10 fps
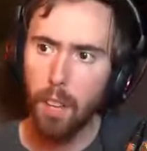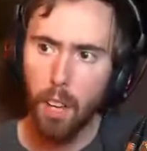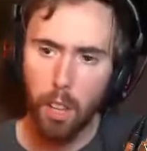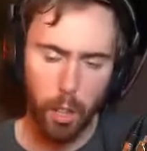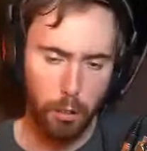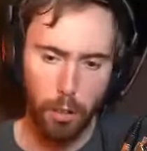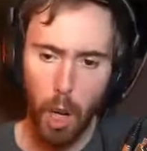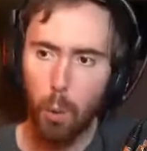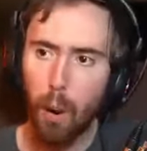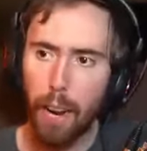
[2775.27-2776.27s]
There's
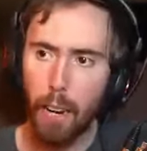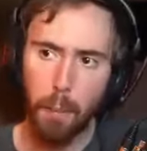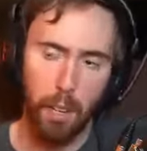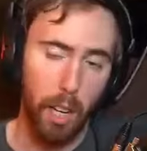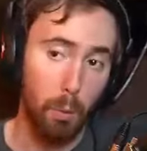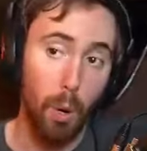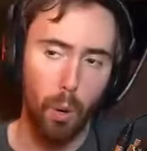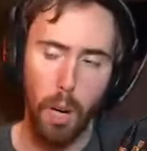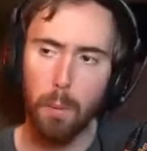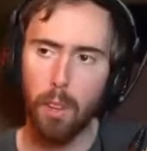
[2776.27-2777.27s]
no way. I mean, like, we
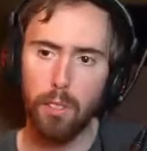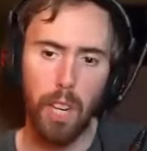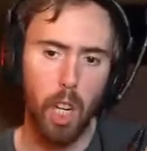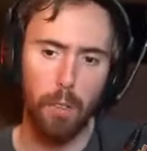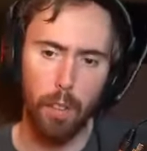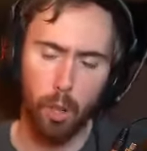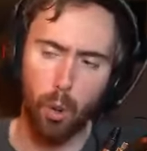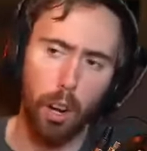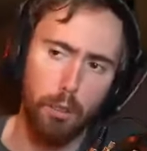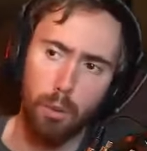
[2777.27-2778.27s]
were able to take over the
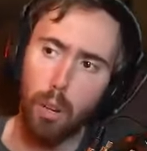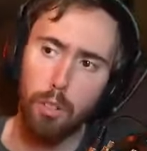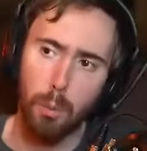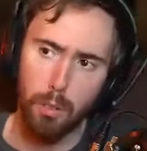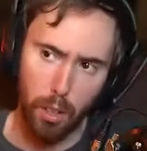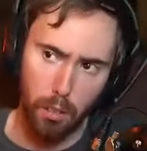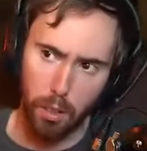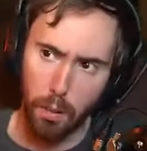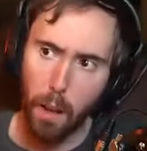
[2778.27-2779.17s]
crossroads. It was easy.